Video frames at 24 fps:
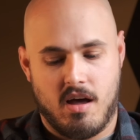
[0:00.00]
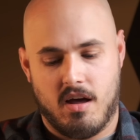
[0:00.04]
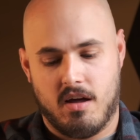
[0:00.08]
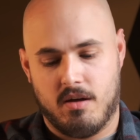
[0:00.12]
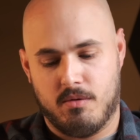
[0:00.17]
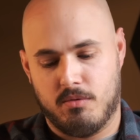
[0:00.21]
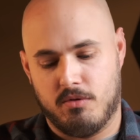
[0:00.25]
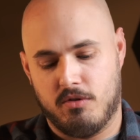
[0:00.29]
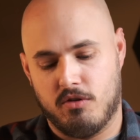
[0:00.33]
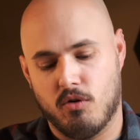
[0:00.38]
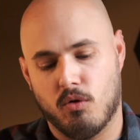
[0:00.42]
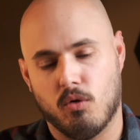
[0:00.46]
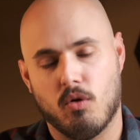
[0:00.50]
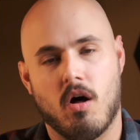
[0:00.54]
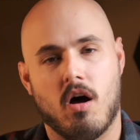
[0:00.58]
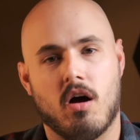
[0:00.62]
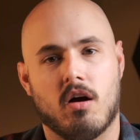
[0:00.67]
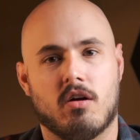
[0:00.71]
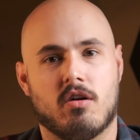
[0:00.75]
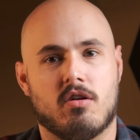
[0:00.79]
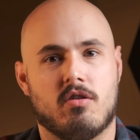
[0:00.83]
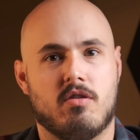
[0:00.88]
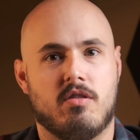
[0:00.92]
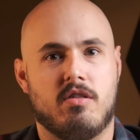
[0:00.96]
with no
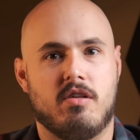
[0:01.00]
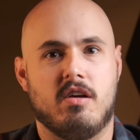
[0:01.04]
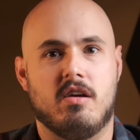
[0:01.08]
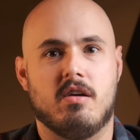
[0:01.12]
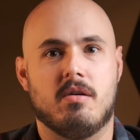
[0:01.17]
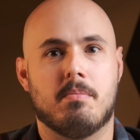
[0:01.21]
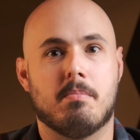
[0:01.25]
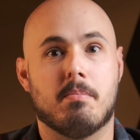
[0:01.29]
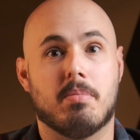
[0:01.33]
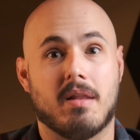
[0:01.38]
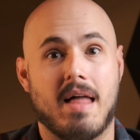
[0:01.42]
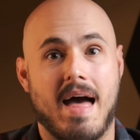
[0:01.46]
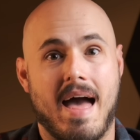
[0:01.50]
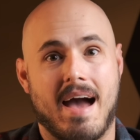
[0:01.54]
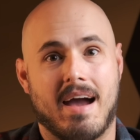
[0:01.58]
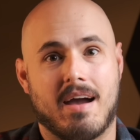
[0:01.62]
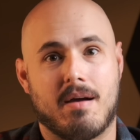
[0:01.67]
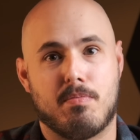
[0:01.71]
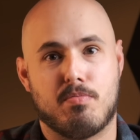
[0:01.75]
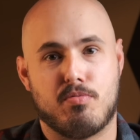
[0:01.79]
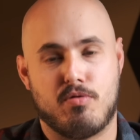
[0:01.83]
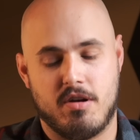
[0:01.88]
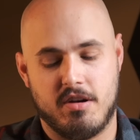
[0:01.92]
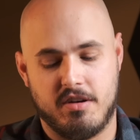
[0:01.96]
longer the black
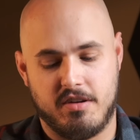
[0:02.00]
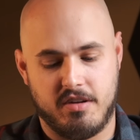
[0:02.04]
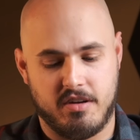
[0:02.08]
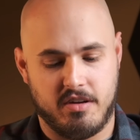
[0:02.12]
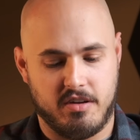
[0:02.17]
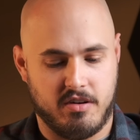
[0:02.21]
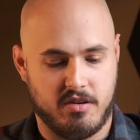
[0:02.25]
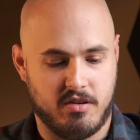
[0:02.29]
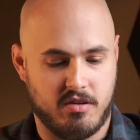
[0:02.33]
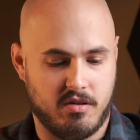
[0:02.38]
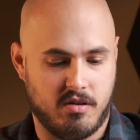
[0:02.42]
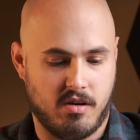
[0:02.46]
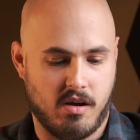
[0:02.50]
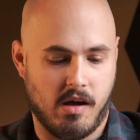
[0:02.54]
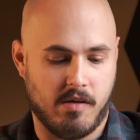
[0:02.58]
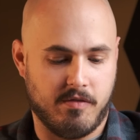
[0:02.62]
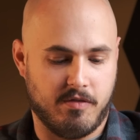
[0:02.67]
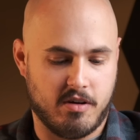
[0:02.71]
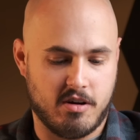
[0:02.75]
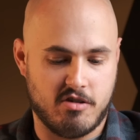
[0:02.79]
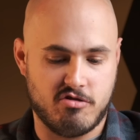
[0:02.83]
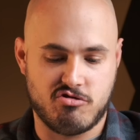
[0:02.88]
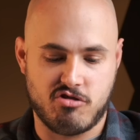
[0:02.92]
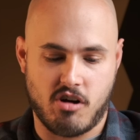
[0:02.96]
printed,
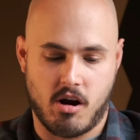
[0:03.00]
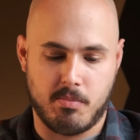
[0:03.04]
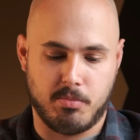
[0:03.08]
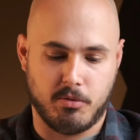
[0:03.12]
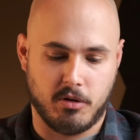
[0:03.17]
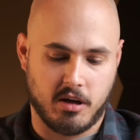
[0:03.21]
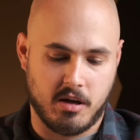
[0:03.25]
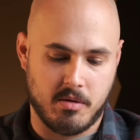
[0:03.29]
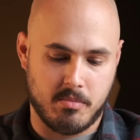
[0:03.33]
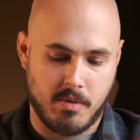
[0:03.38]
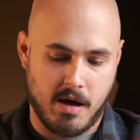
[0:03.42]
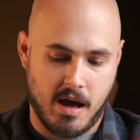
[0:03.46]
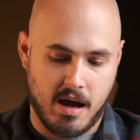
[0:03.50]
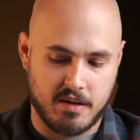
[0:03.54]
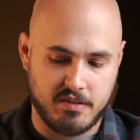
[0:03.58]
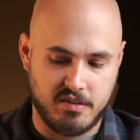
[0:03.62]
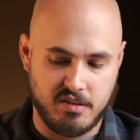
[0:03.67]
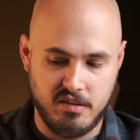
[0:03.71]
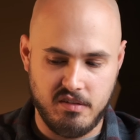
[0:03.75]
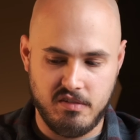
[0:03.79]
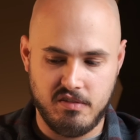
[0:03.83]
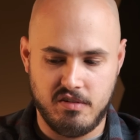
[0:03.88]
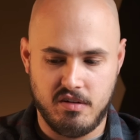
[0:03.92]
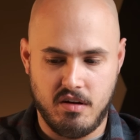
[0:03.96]
very sharp looking
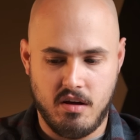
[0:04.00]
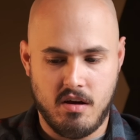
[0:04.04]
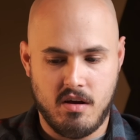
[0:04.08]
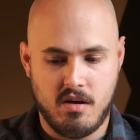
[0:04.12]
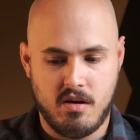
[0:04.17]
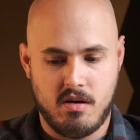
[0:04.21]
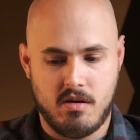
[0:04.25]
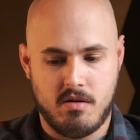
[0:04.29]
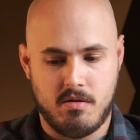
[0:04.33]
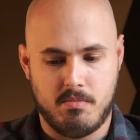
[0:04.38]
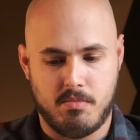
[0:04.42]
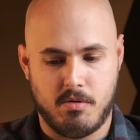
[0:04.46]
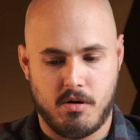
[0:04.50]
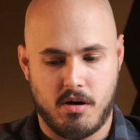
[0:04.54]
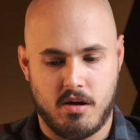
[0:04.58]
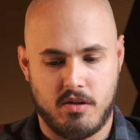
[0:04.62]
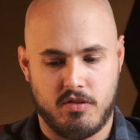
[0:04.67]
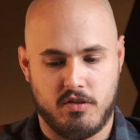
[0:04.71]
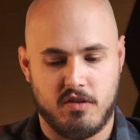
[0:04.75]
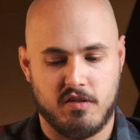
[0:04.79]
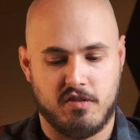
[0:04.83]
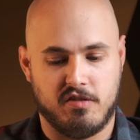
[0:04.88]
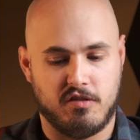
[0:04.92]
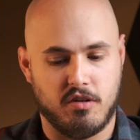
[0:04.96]
boxes,
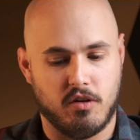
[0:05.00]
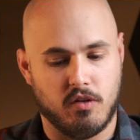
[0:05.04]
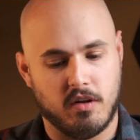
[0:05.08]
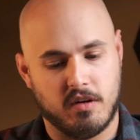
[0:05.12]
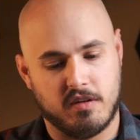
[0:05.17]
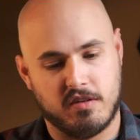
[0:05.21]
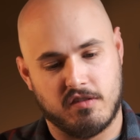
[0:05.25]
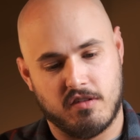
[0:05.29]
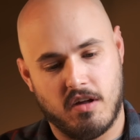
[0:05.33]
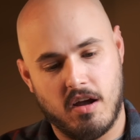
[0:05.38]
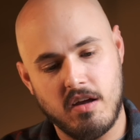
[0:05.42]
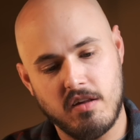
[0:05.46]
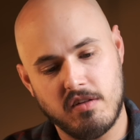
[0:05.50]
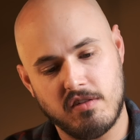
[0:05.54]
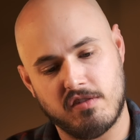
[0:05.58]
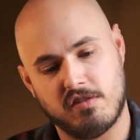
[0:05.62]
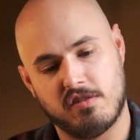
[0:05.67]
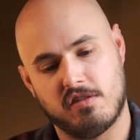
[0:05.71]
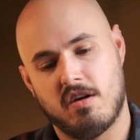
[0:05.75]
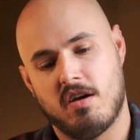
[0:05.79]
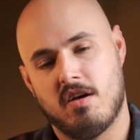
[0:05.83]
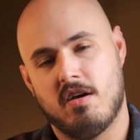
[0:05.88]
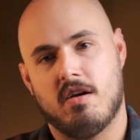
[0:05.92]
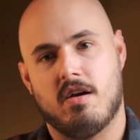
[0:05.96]
but this still looks
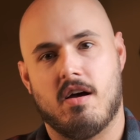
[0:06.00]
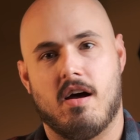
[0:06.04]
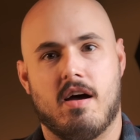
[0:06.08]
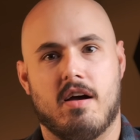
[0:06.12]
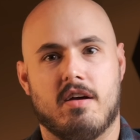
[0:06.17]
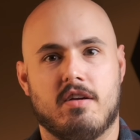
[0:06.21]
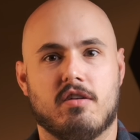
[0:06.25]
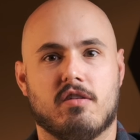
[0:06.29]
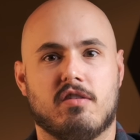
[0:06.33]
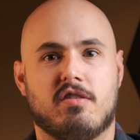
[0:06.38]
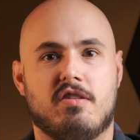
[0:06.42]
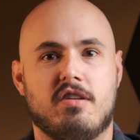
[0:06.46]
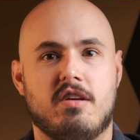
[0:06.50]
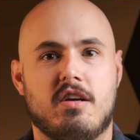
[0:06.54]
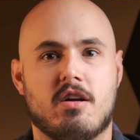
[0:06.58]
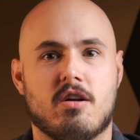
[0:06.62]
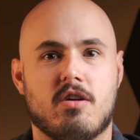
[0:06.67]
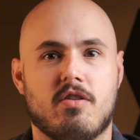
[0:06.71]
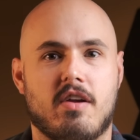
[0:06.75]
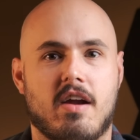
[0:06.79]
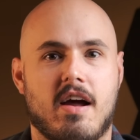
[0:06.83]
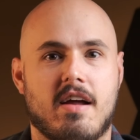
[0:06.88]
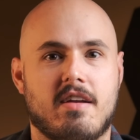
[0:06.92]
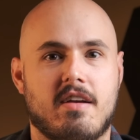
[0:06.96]
nice. You'll see here
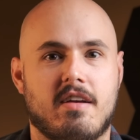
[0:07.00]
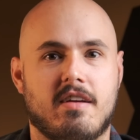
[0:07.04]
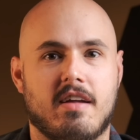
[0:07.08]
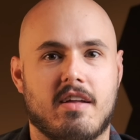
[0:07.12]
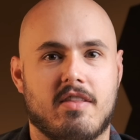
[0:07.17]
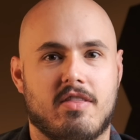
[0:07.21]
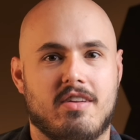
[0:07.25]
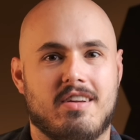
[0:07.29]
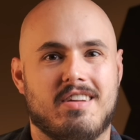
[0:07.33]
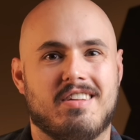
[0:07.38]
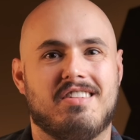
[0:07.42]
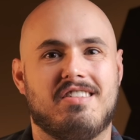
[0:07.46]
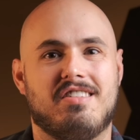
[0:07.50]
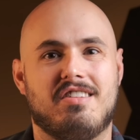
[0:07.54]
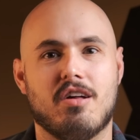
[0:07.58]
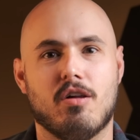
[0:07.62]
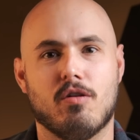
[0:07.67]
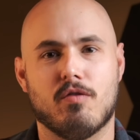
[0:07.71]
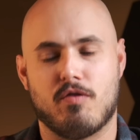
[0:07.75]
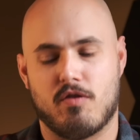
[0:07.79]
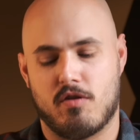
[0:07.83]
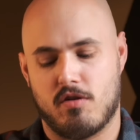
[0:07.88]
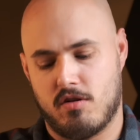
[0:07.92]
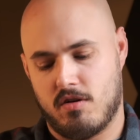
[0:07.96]
that I did get the
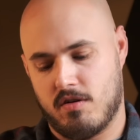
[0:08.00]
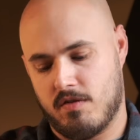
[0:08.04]
silver